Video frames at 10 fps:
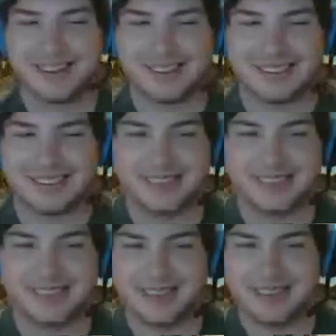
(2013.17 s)

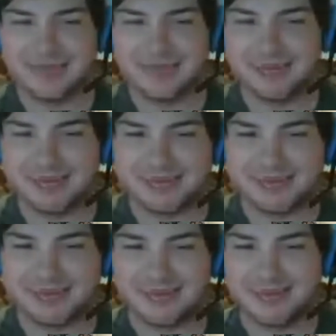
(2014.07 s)
So
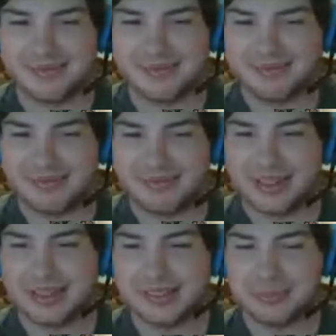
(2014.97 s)
finally got to
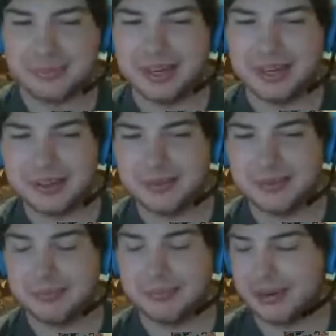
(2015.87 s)
play
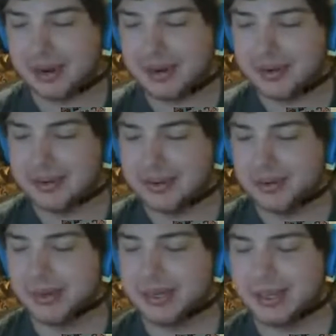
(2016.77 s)
around on it a little bit
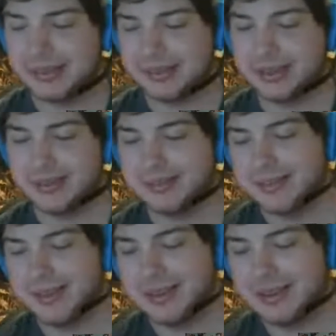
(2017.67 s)
yesterday.
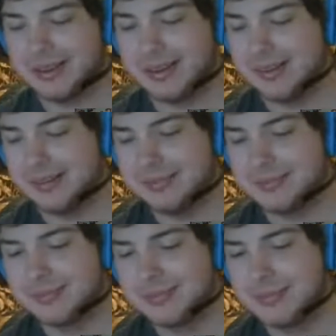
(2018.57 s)
And
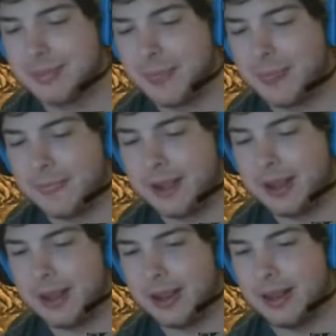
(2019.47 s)

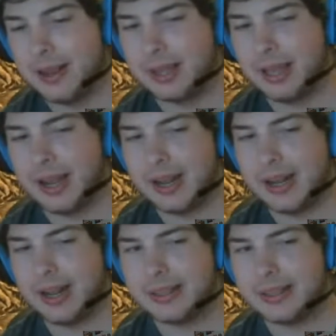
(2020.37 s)
I got that so
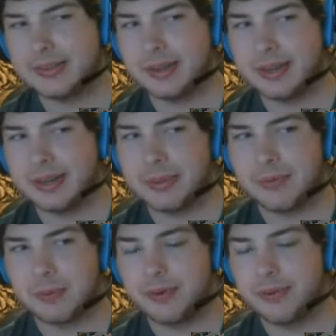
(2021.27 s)
I could be more
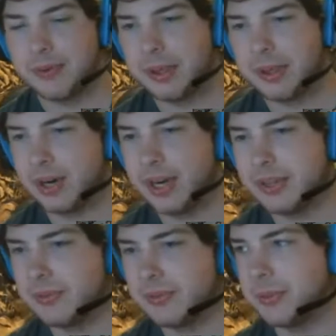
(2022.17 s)
familiarized with Formula
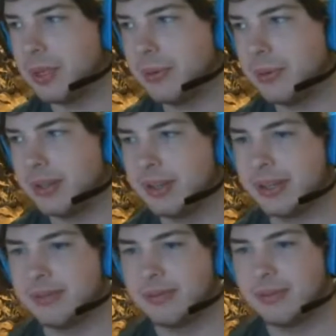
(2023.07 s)
One, like
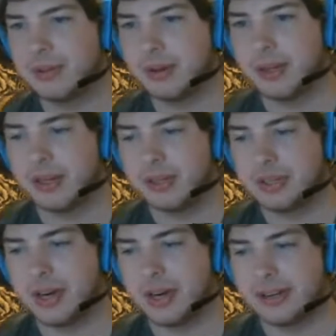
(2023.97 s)
learning all the
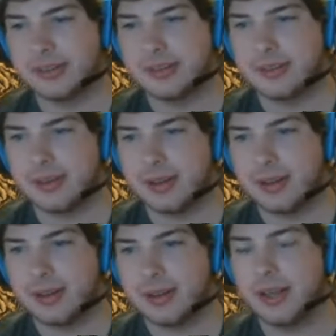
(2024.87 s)
tracks and how
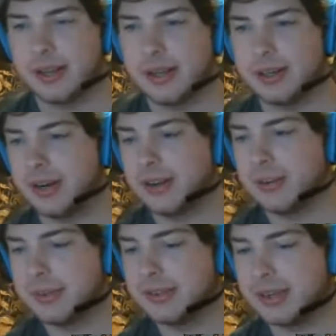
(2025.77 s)
to drive them and
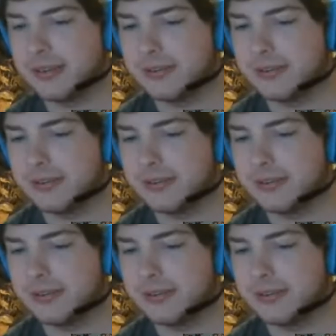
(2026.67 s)
stuff. And